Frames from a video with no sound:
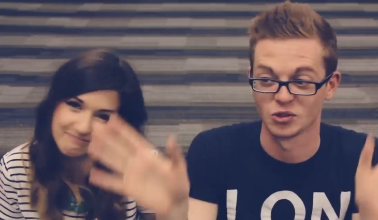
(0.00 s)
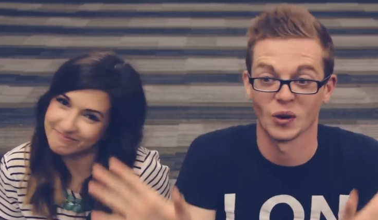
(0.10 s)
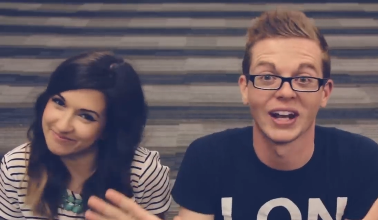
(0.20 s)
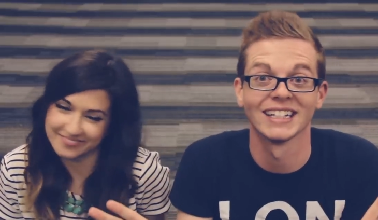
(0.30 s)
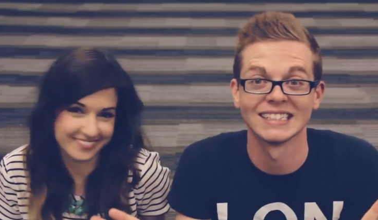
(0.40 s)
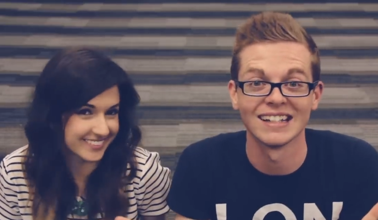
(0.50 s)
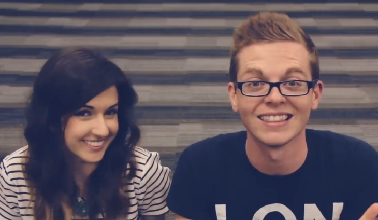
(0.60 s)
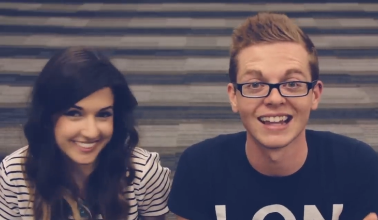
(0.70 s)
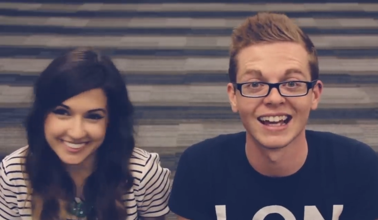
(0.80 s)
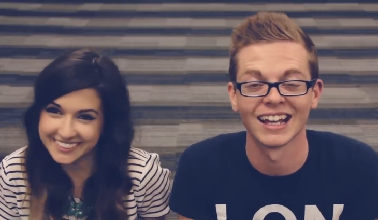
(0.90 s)
Speaker 1: crazy
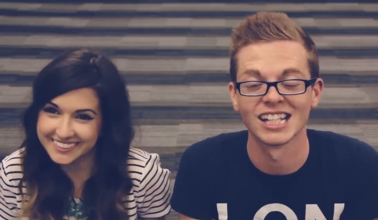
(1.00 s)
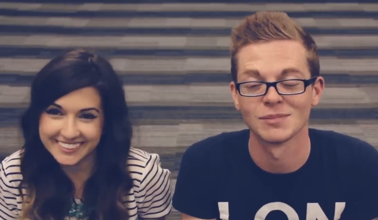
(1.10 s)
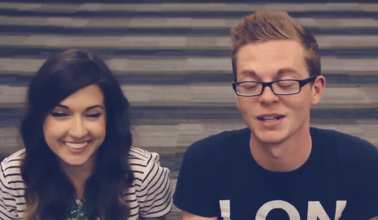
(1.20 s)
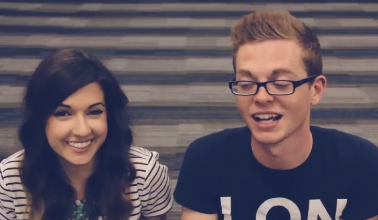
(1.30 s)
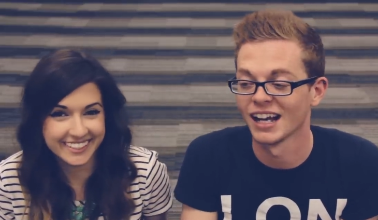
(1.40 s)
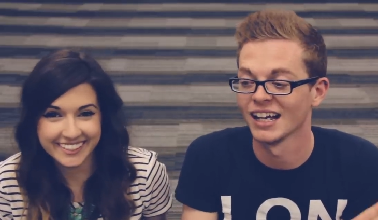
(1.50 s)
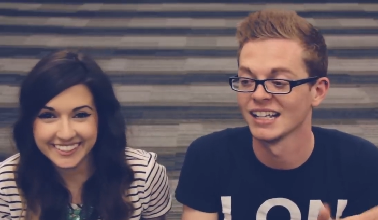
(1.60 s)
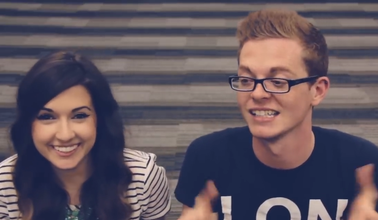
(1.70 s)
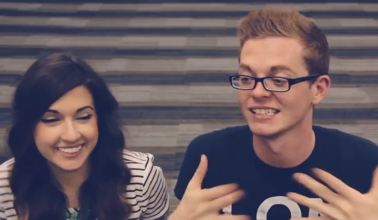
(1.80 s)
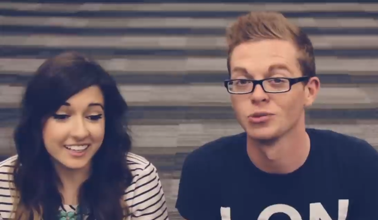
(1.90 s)
things
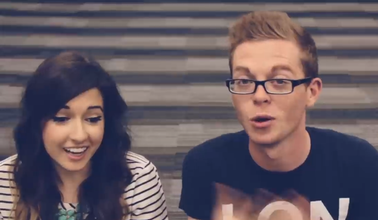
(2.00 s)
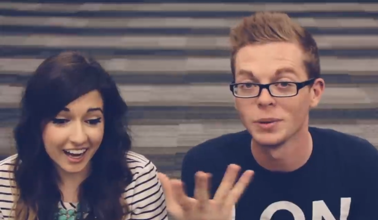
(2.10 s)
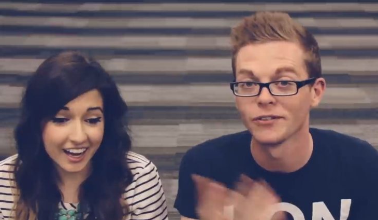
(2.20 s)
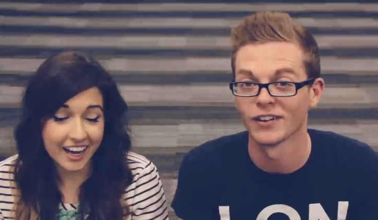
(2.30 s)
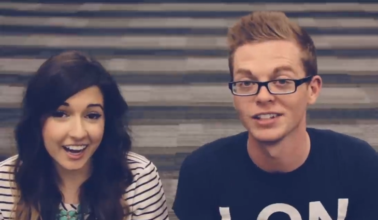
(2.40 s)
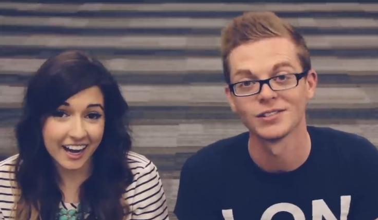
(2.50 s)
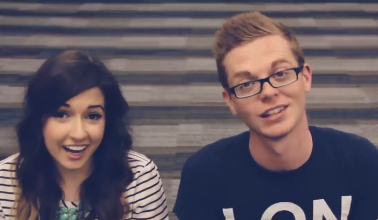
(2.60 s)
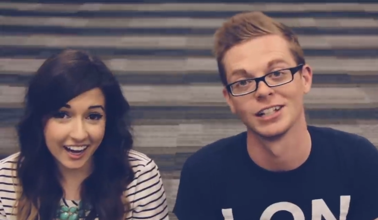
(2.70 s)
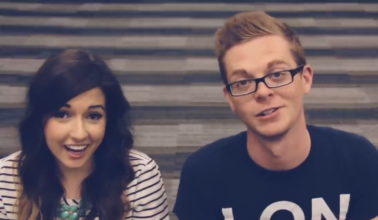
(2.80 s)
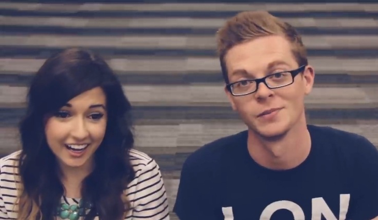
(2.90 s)
because you won't be friends with
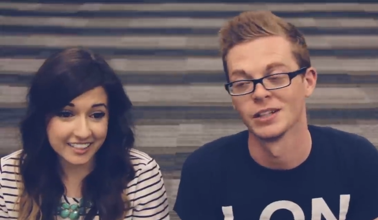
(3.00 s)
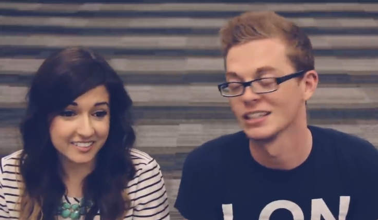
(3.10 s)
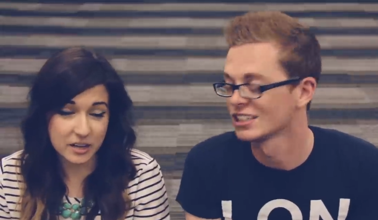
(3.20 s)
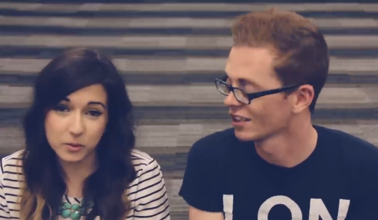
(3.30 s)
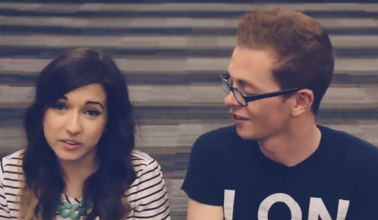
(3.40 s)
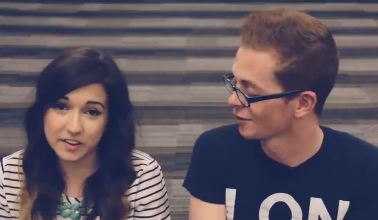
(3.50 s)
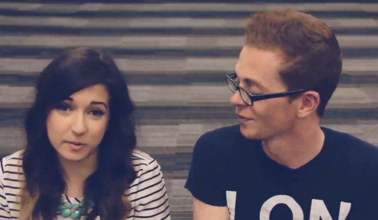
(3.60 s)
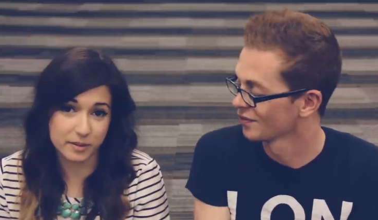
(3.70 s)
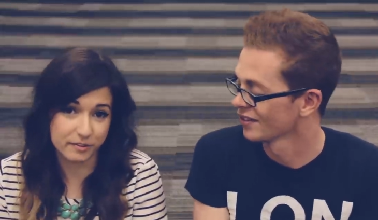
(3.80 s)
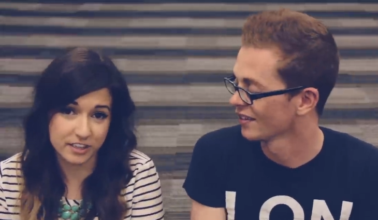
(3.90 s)
them. And they so, will
Speaker 2: never
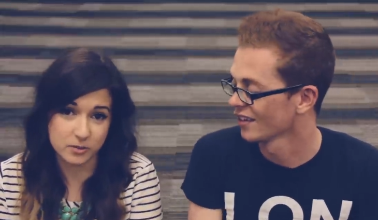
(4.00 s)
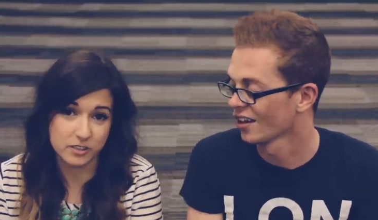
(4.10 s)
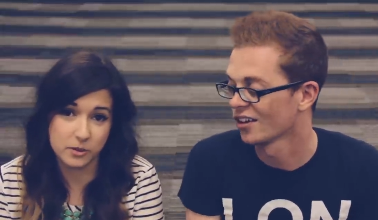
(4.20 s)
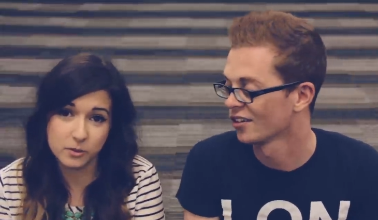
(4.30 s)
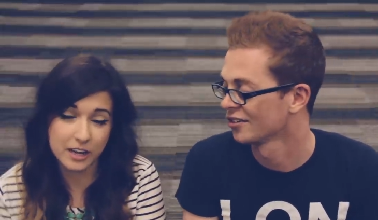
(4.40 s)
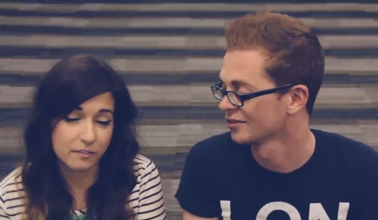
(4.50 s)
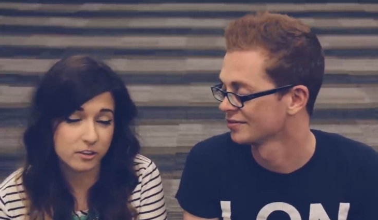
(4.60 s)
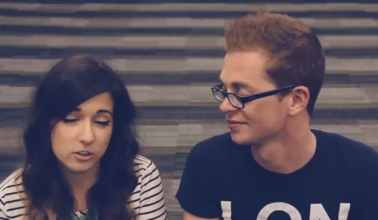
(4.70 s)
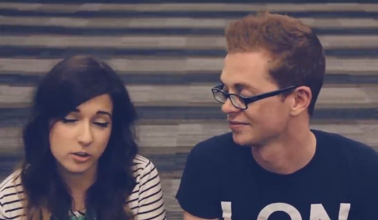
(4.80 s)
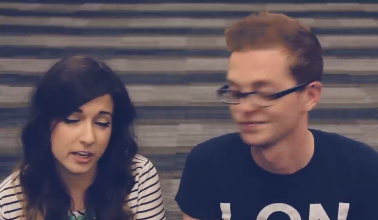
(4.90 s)
be friends. No. They will never.
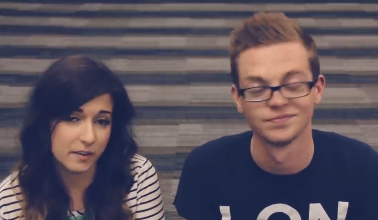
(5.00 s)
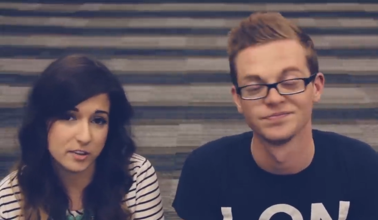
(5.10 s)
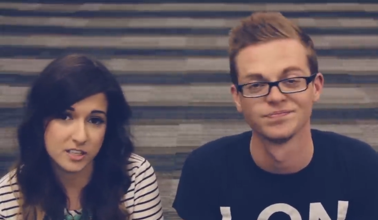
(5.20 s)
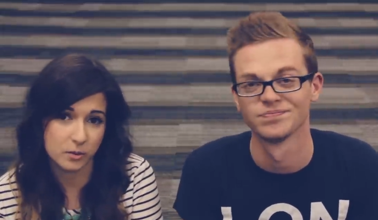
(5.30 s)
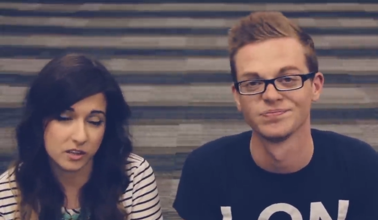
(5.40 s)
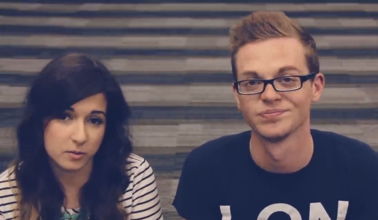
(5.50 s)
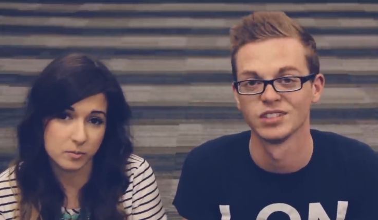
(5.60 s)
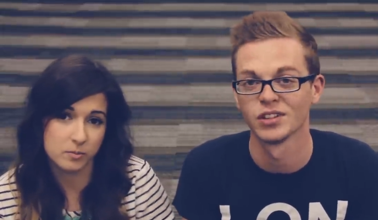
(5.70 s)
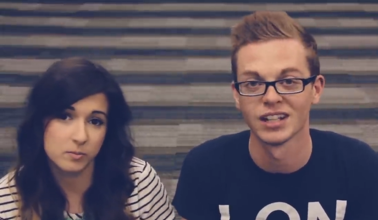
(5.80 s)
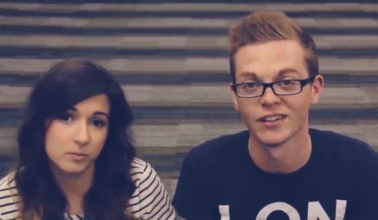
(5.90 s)
You can never sit with them.
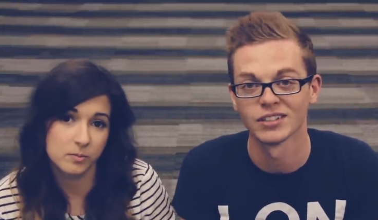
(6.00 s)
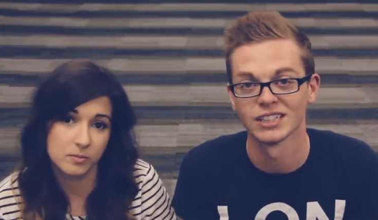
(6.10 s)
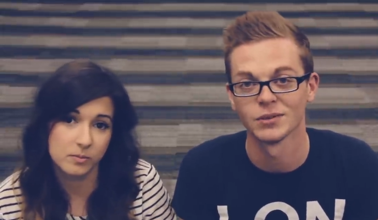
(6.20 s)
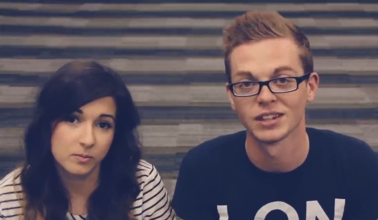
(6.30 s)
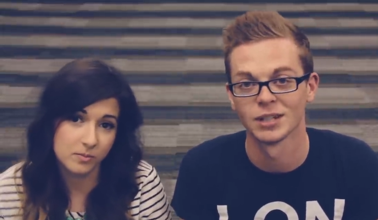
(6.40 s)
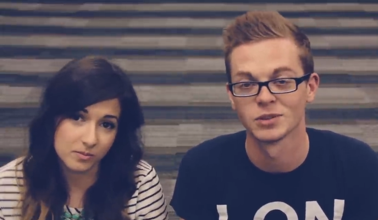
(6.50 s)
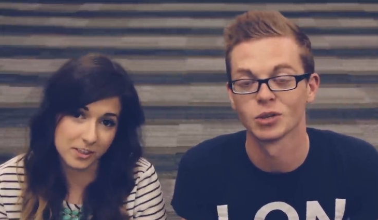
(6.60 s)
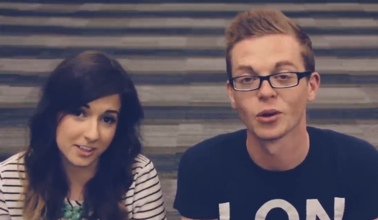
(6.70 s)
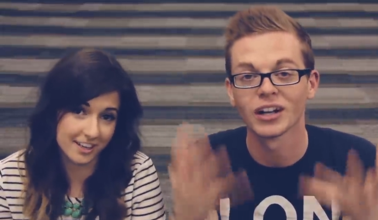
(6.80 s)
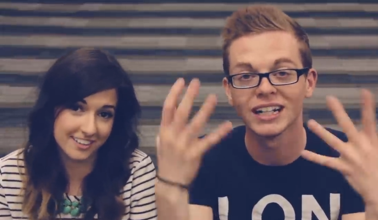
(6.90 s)
Speaker 1: You can never sit with them. So
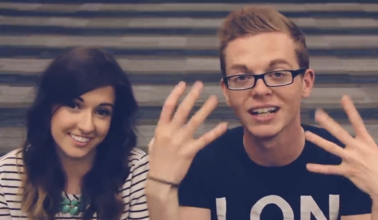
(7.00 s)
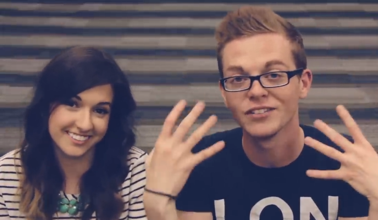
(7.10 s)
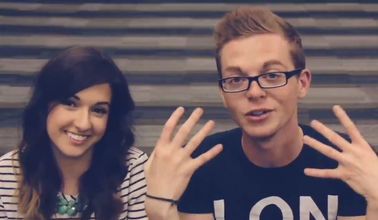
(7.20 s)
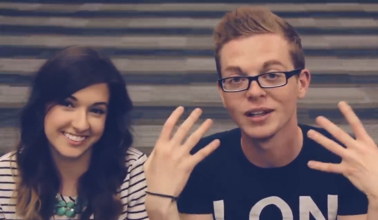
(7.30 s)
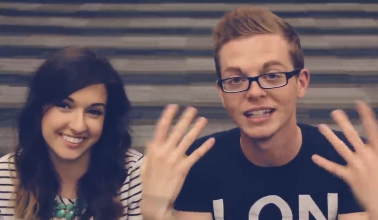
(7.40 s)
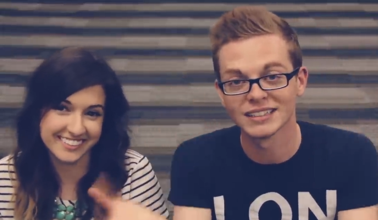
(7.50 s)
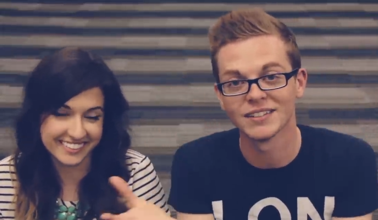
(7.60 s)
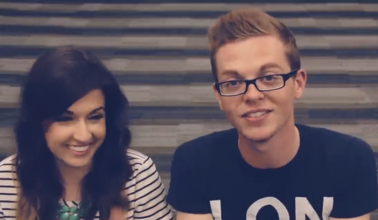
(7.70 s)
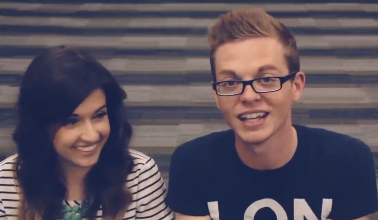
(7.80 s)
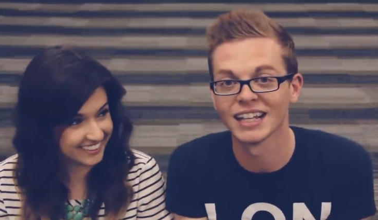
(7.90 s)
we're gonna give you a list
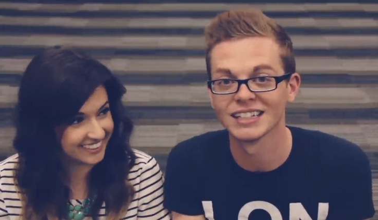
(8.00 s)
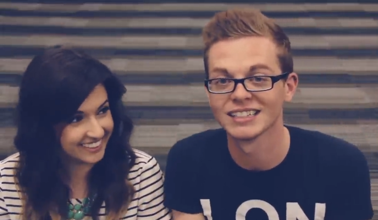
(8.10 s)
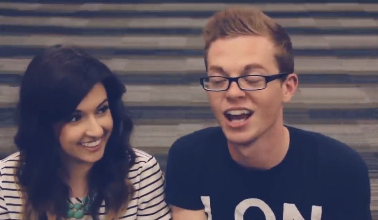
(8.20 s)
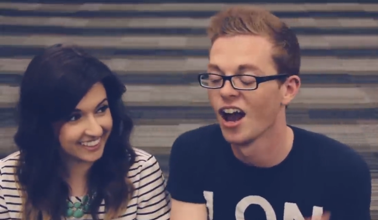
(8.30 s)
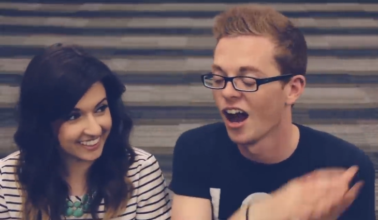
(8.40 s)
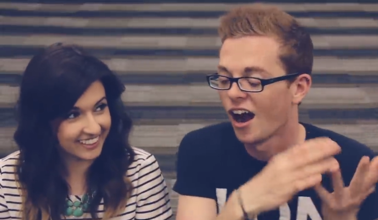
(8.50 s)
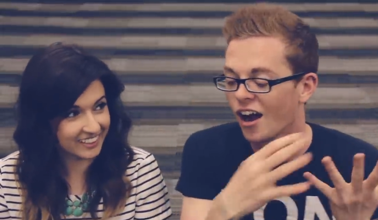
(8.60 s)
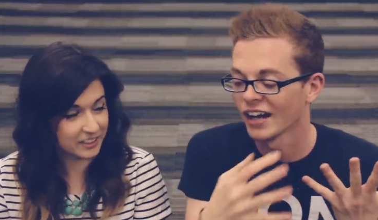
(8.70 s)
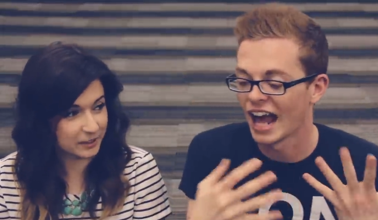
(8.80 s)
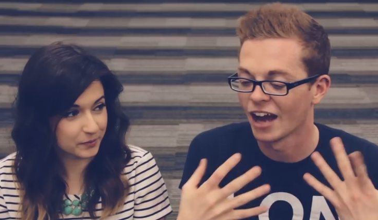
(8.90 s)
of things
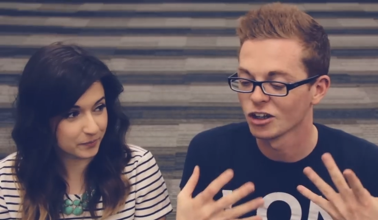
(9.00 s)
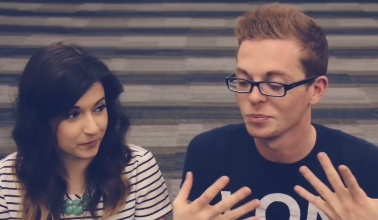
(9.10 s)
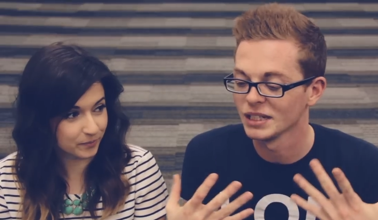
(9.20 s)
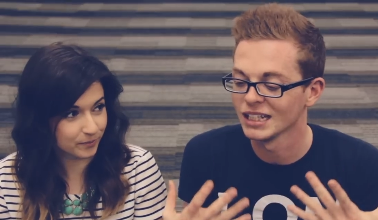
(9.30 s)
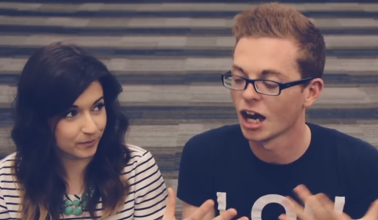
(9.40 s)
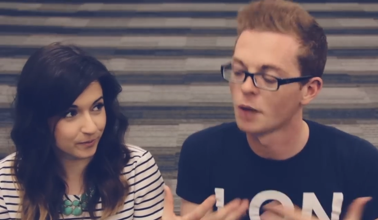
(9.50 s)
on how to be